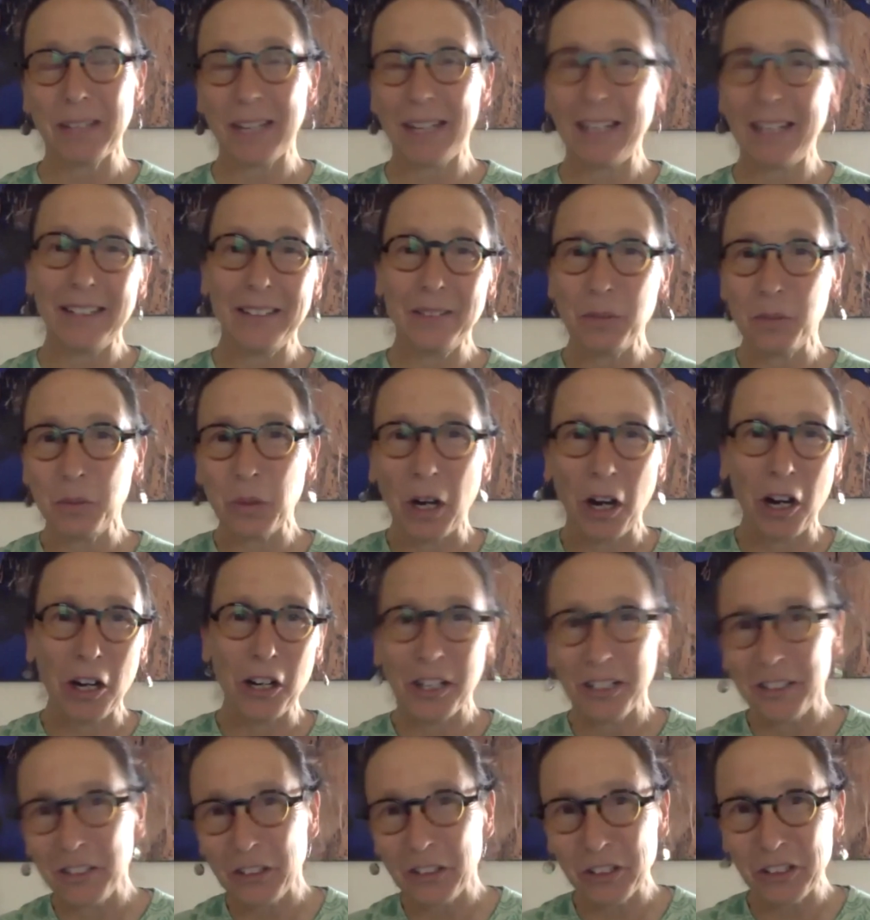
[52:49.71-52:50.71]
And our
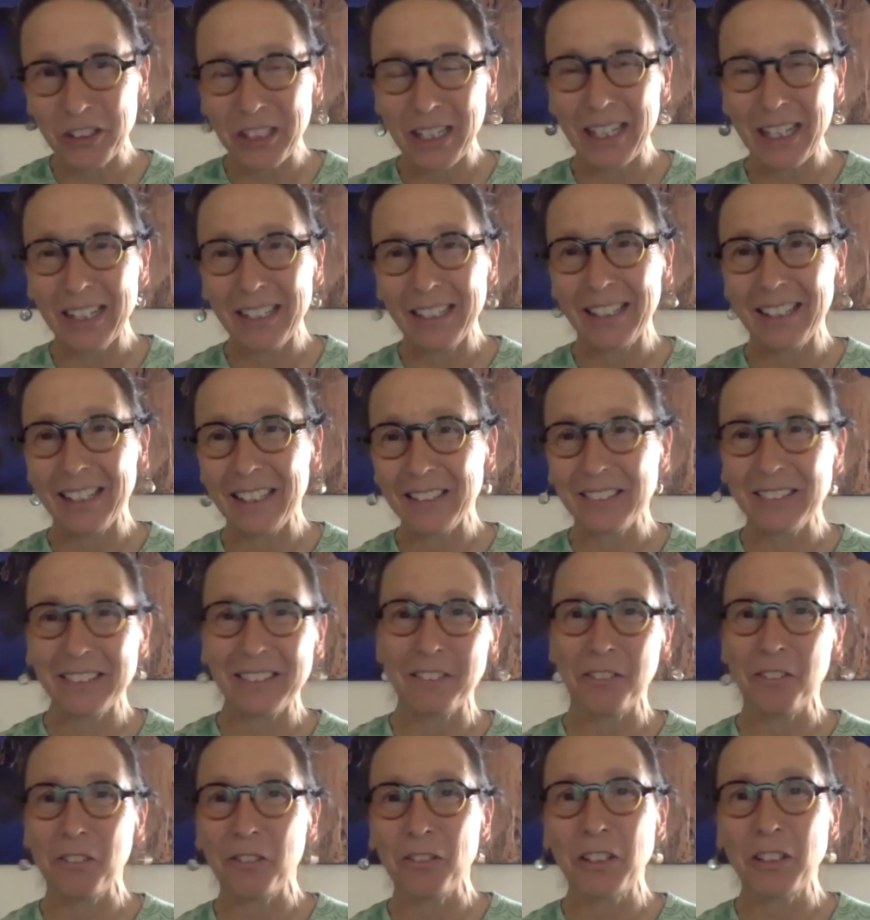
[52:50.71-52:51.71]
understanding is
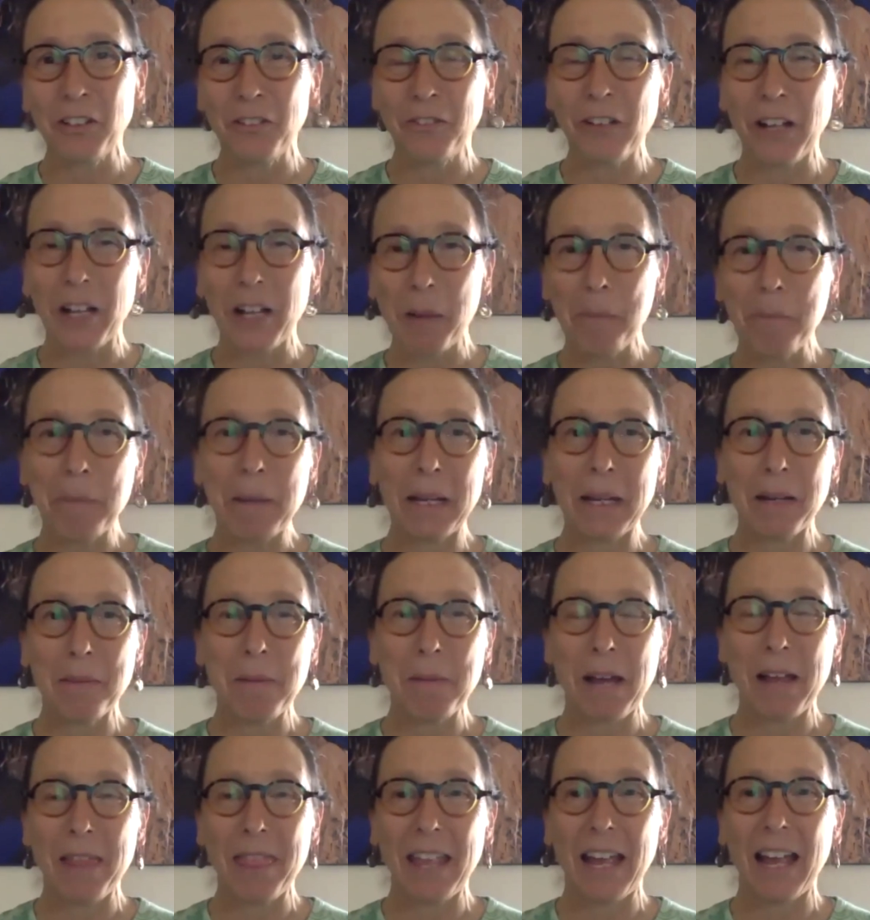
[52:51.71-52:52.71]
developing
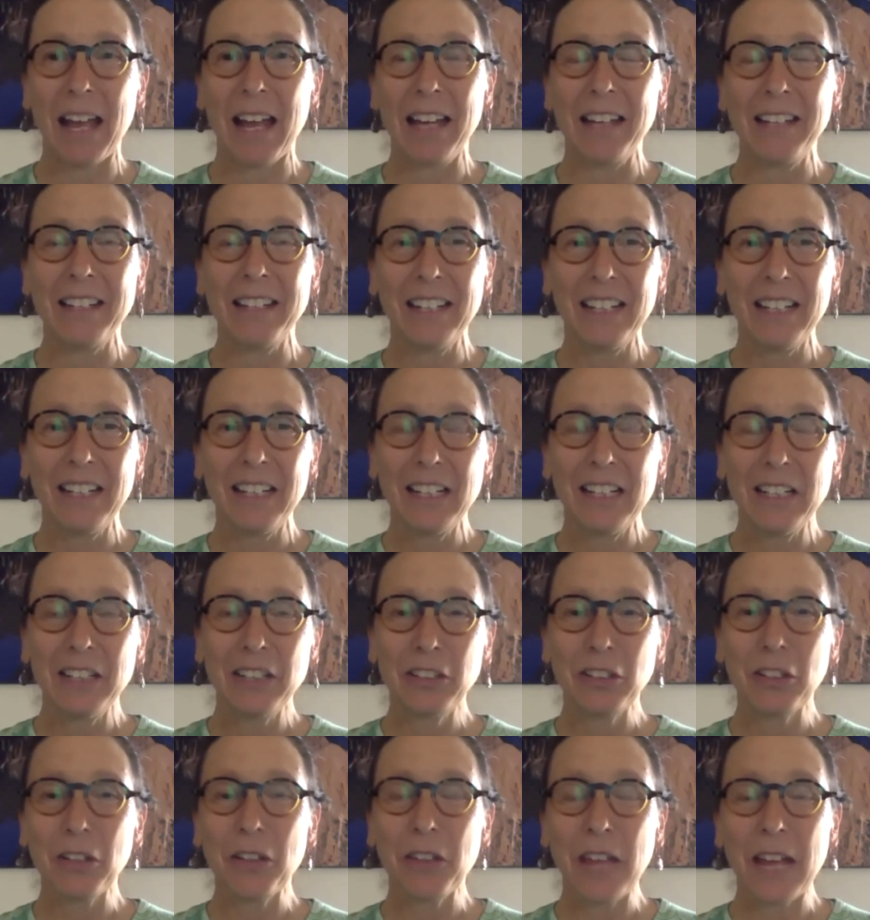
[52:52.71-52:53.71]
about that.
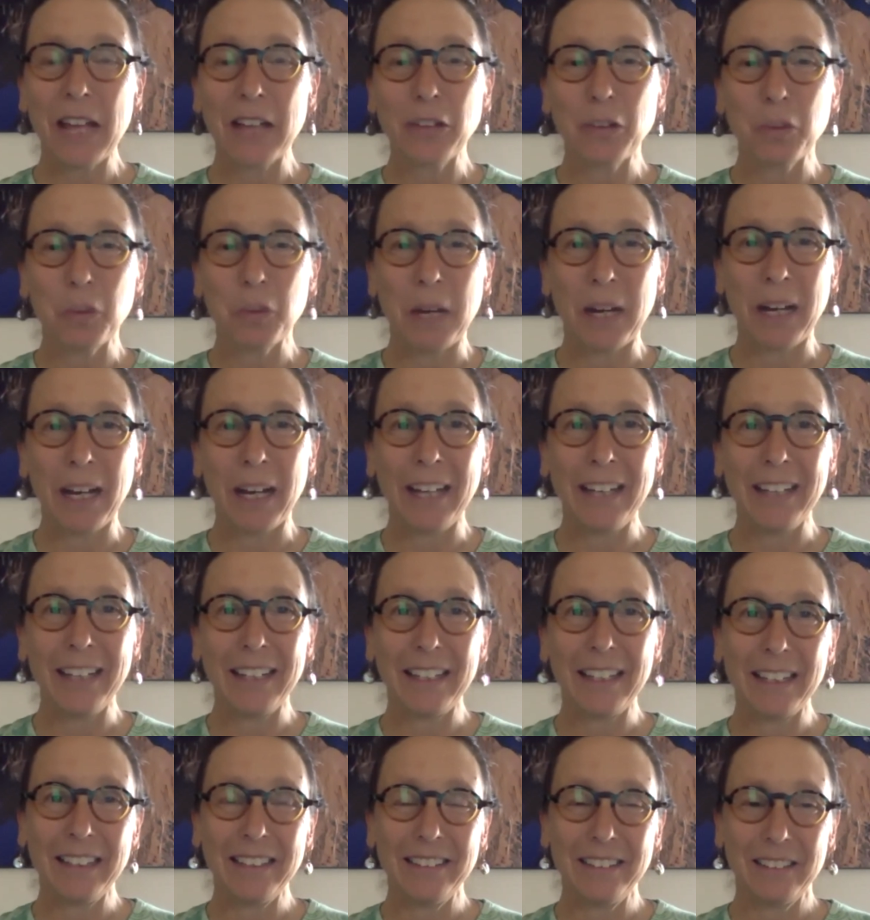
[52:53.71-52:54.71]
So that's why
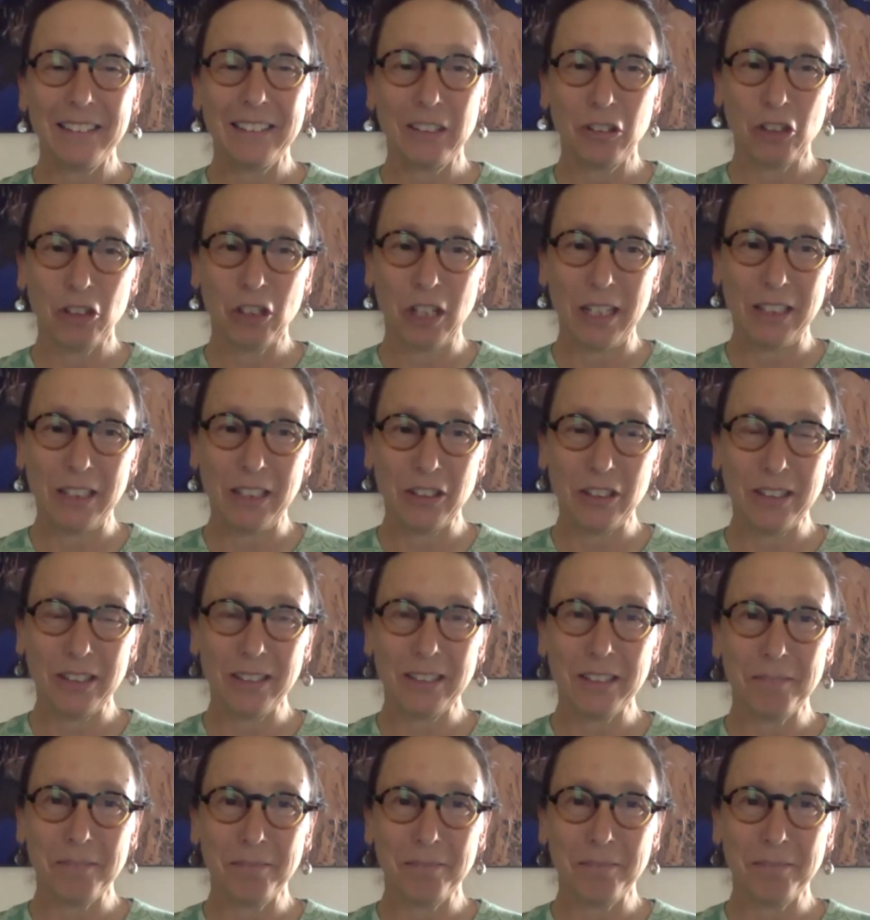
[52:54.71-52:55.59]
it changes.